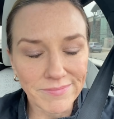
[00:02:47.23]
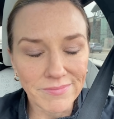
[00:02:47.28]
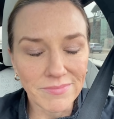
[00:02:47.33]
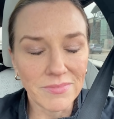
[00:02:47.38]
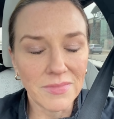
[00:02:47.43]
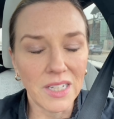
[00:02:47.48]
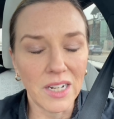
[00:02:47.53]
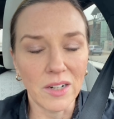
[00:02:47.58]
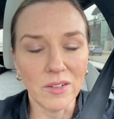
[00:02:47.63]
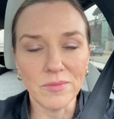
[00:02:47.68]

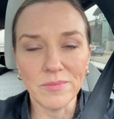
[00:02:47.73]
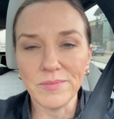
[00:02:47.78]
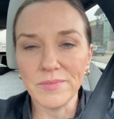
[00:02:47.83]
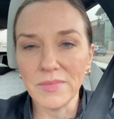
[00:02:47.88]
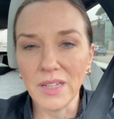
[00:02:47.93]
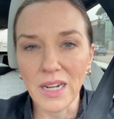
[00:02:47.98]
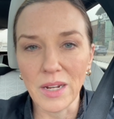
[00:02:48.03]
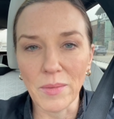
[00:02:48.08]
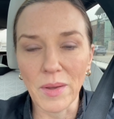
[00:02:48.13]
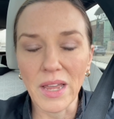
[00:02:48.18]
you know,
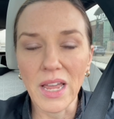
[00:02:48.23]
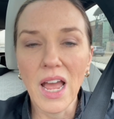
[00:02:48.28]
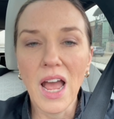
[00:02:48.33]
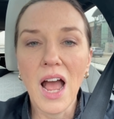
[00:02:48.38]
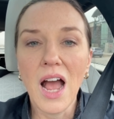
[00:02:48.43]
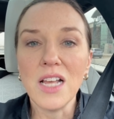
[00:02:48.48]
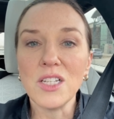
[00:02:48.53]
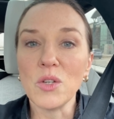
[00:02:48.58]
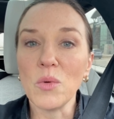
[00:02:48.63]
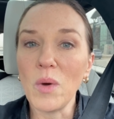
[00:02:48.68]
anyway.
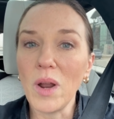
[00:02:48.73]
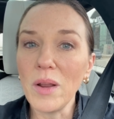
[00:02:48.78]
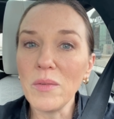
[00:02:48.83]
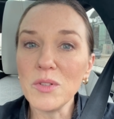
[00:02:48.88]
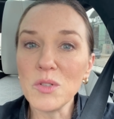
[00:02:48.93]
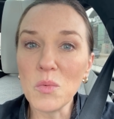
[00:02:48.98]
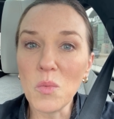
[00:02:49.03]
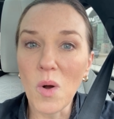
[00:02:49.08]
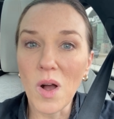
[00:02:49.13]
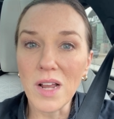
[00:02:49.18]
So what I was
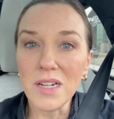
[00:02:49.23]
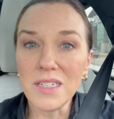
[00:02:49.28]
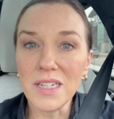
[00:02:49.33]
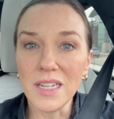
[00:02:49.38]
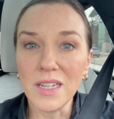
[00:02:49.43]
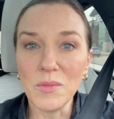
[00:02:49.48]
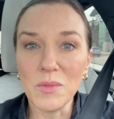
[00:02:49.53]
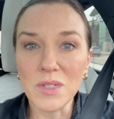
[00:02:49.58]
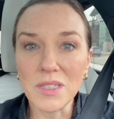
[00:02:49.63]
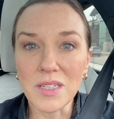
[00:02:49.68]

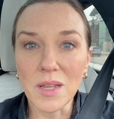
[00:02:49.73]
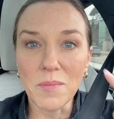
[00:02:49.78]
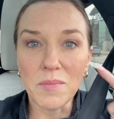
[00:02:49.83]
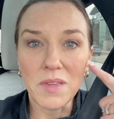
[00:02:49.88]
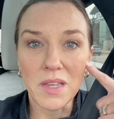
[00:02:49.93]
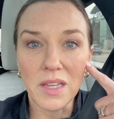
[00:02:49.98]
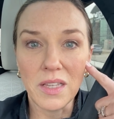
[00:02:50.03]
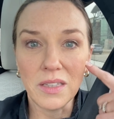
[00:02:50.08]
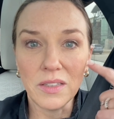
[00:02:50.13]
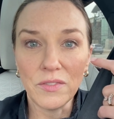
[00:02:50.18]
wanting was
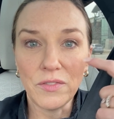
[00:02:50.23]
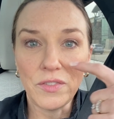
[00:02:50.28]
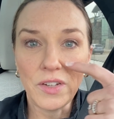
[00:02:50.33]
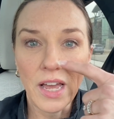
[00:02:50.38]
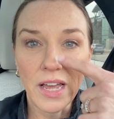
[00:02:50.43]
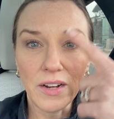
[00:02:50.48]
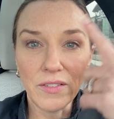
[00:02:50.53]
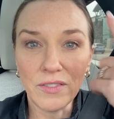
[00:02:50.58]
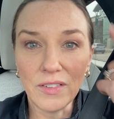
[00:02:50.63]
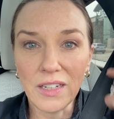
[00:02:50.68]
something
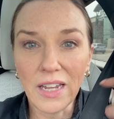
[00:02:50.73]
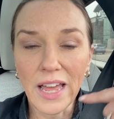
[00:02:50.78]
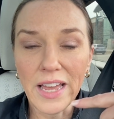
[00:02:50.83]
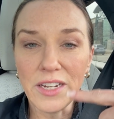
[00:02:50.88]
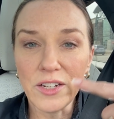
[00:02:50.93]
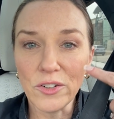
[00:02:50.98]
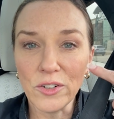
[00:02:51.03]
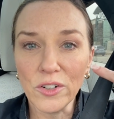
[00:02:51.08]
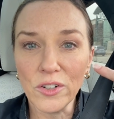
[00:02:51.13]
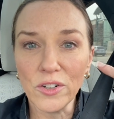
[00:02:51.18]
kind of
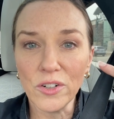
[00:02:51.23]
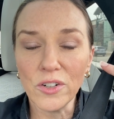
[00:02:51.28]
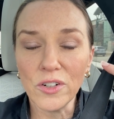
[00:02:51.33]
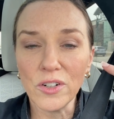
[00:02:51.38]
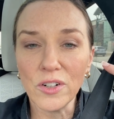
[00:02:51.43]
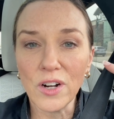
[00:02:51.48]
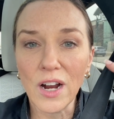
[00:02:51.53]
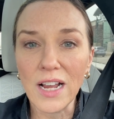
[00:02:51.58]
lighter.